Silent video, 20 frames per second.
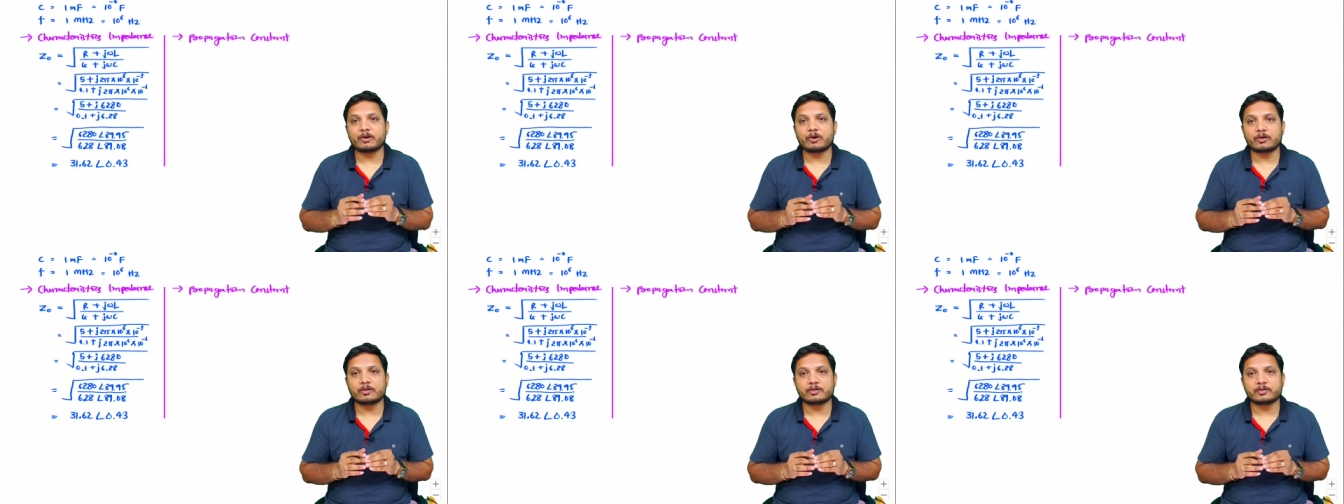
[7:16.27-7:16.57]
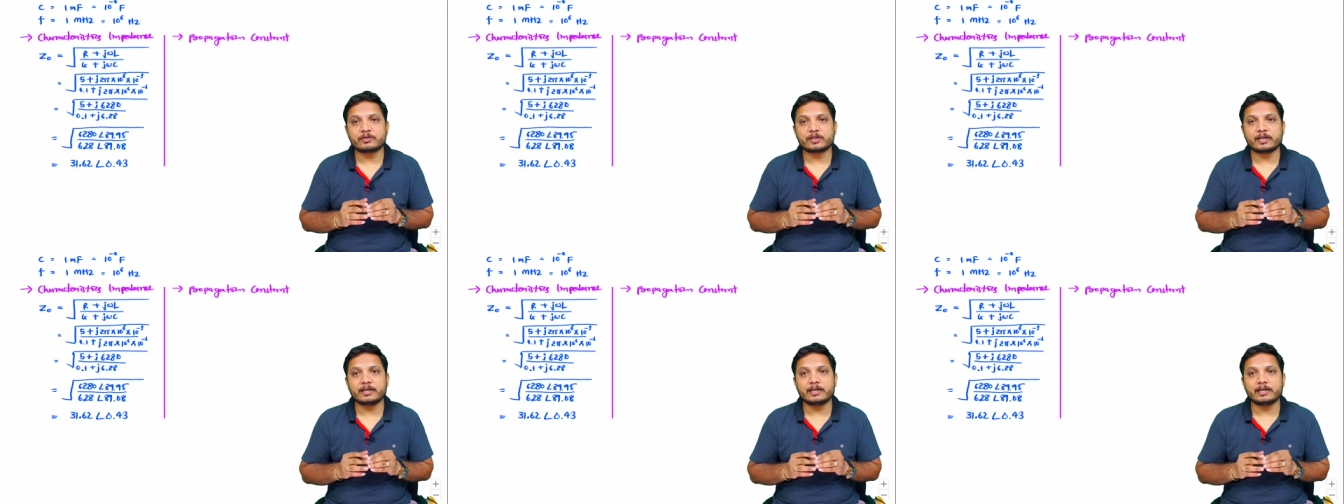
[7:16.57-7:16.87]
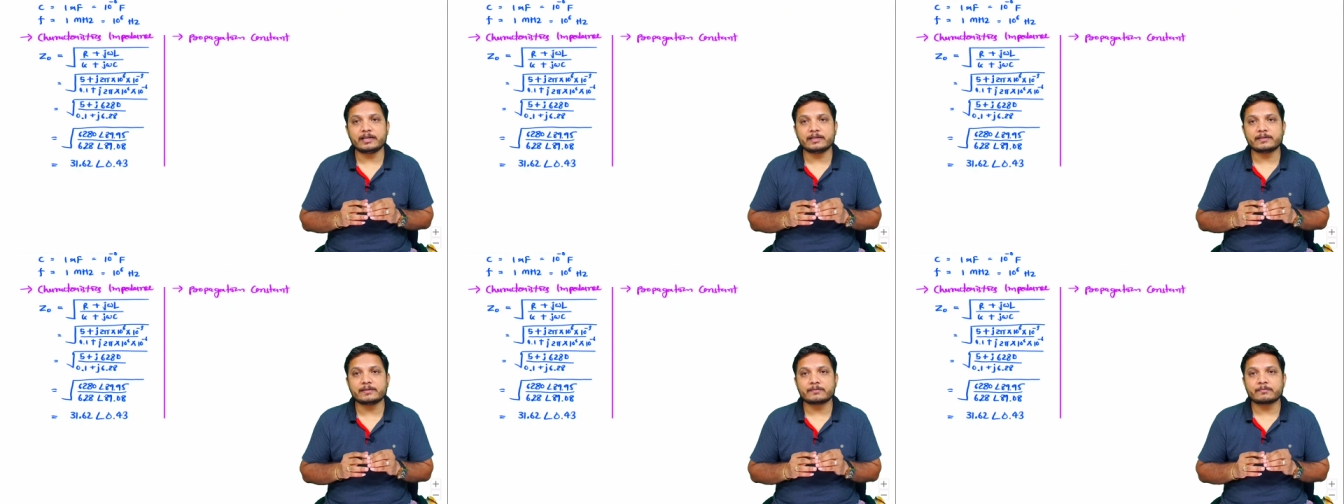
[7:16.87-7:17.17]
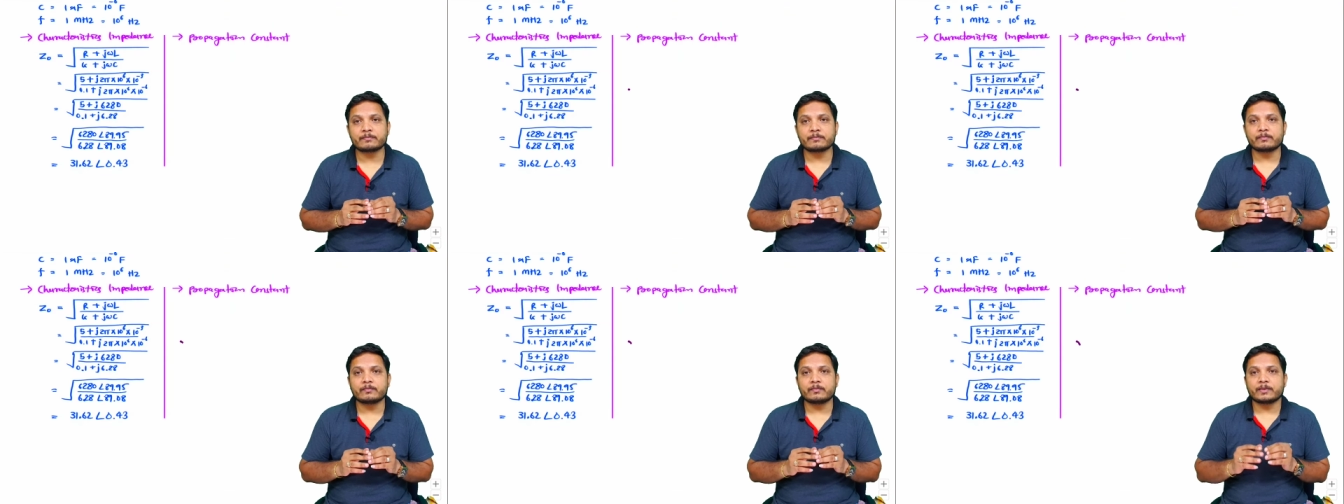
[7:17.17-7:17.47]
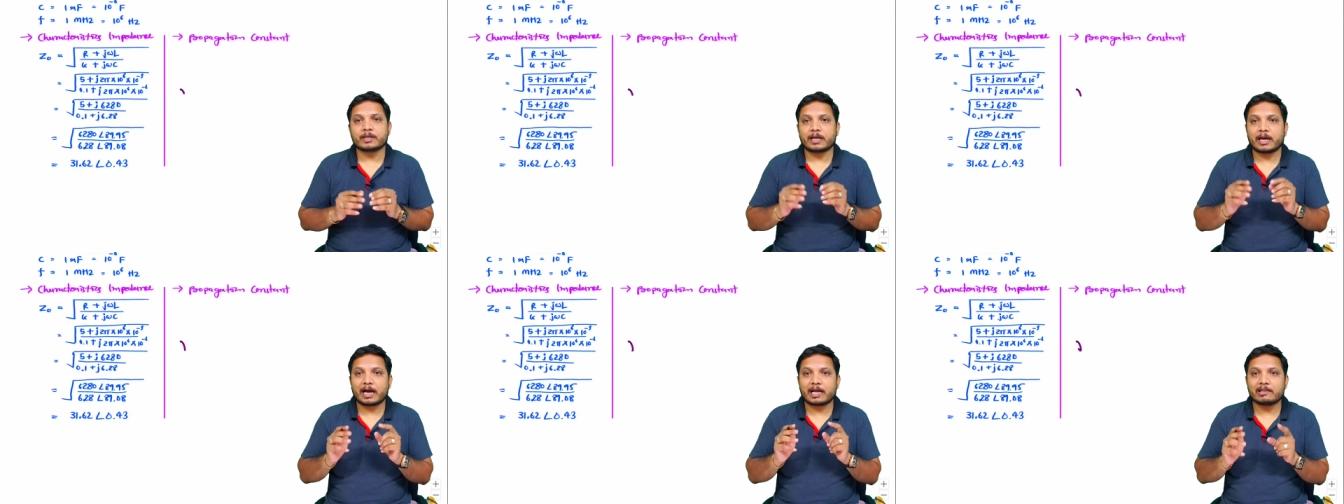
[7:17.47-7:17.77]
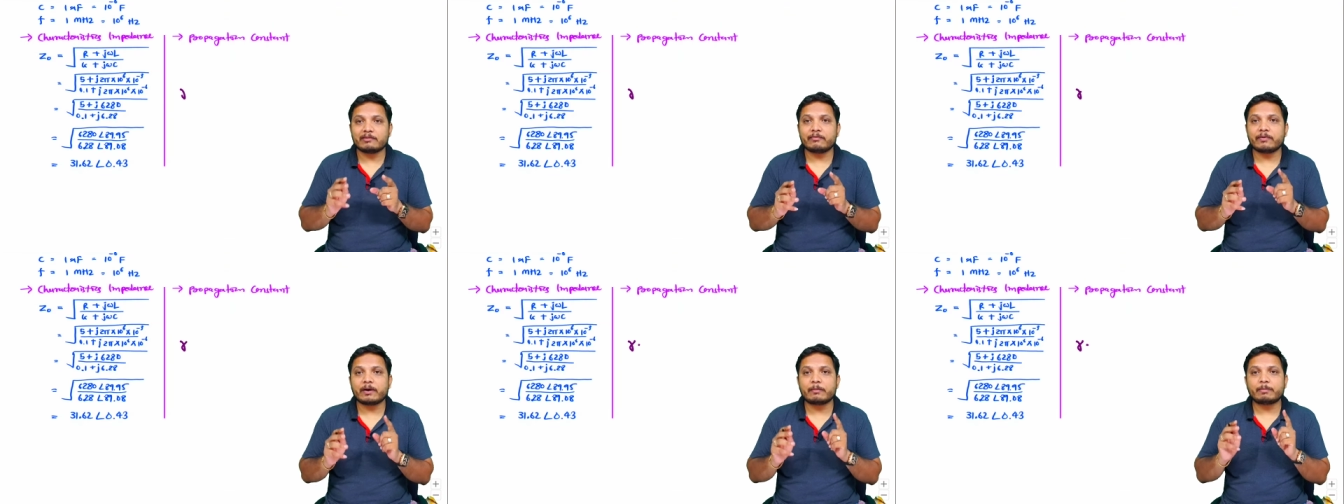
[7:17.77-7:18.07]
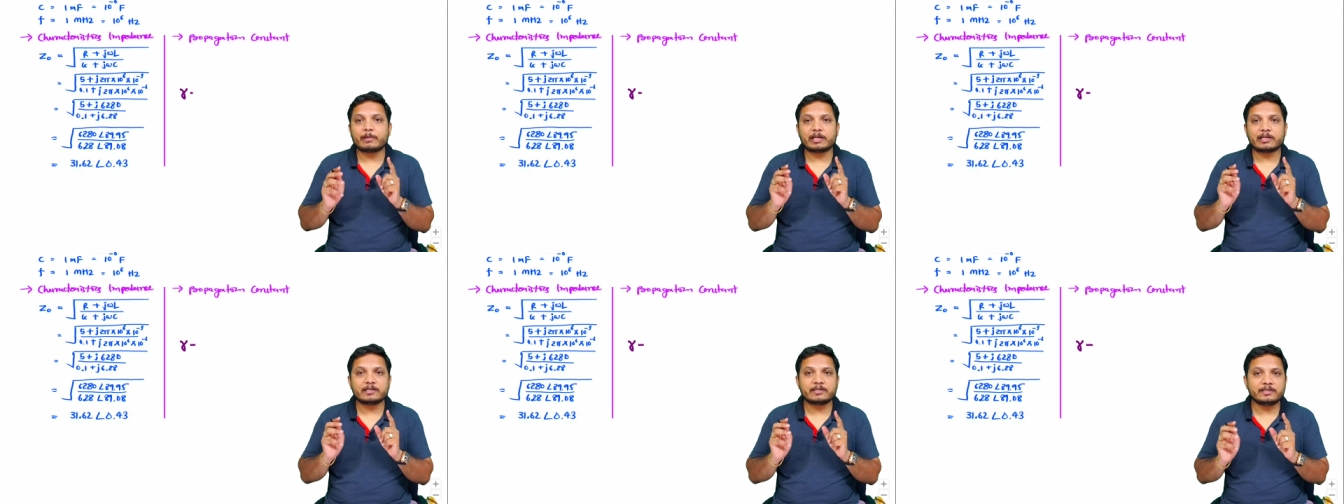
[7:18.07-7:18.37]
constant is alpha
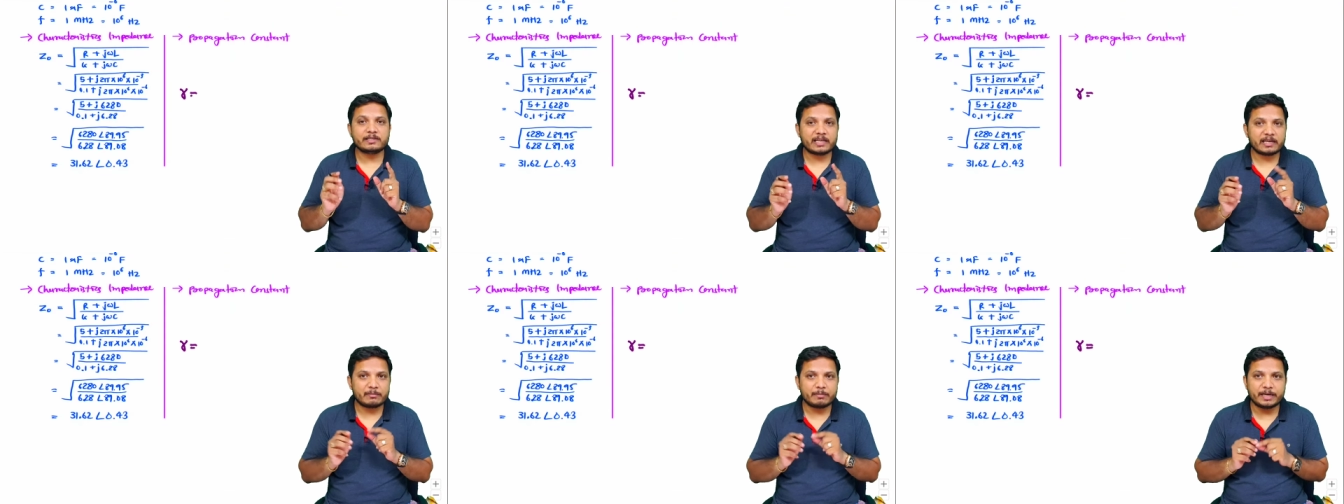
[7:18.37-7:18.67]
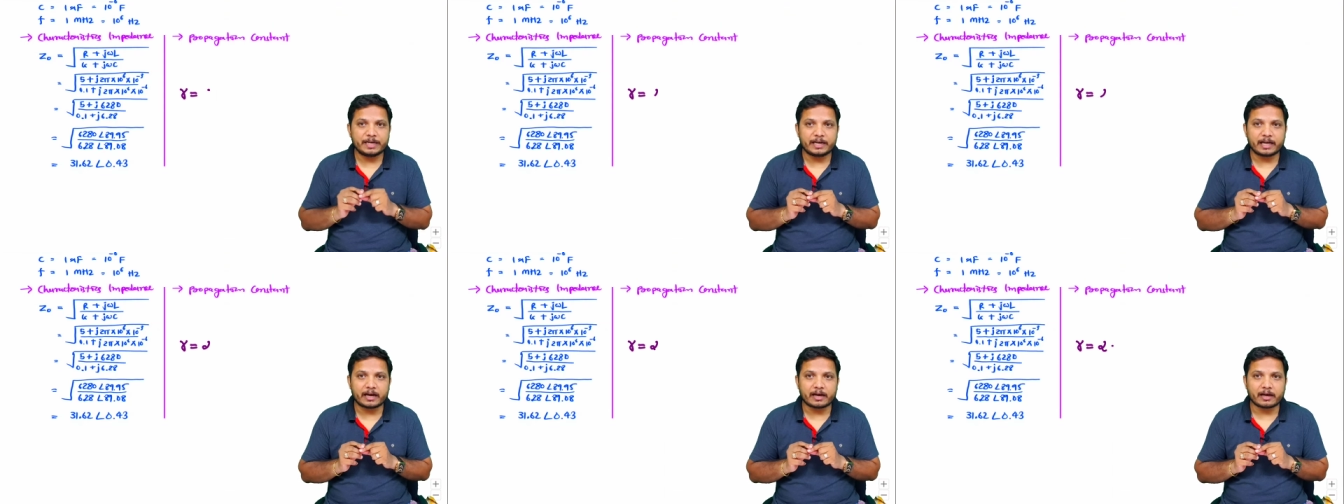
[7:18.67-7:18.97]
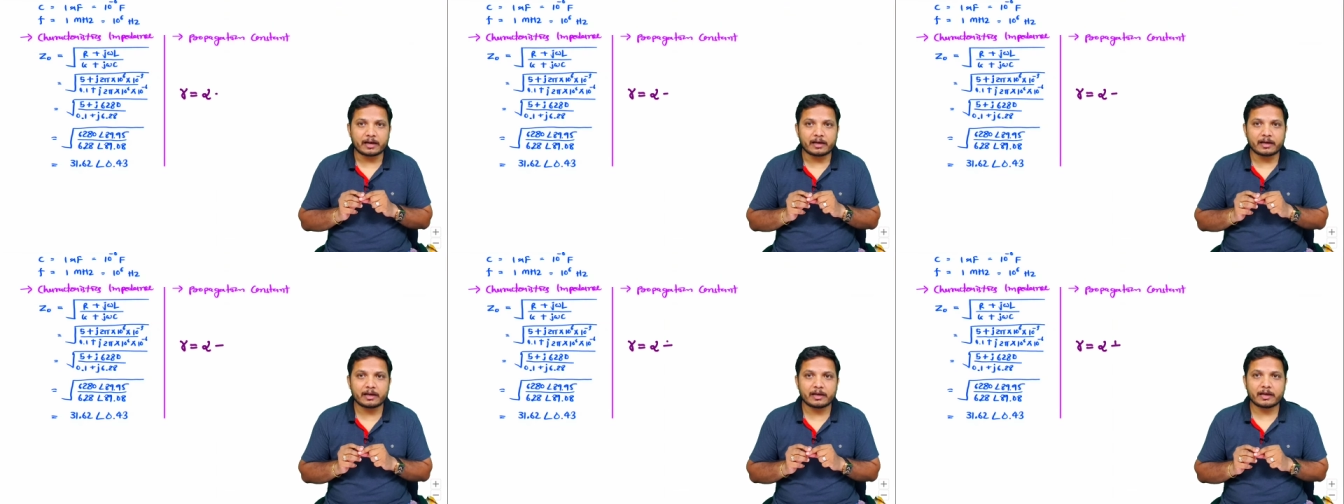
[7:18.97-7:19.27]
plus j beta,